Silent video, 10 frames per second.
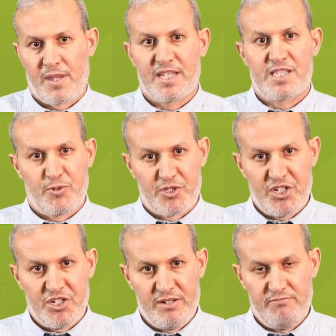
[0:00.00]
its
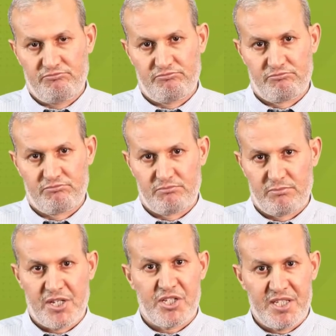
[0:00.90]
position,
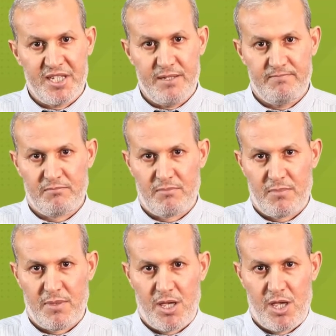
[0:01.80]
xt,
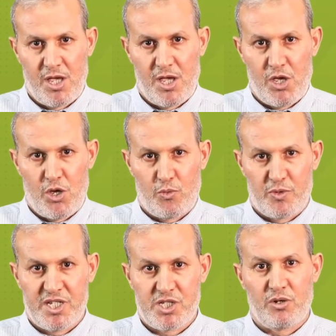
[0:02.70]

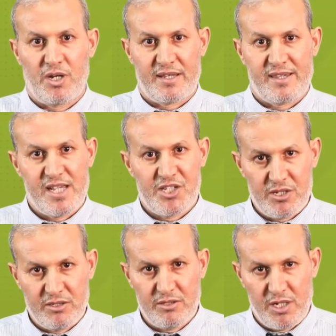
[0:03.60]
which is called
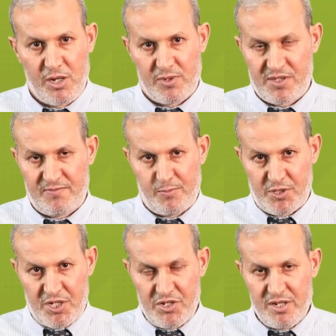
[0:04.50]
instantaneous
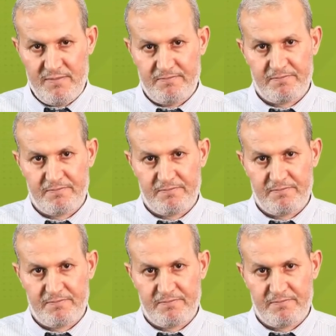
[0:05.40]
position;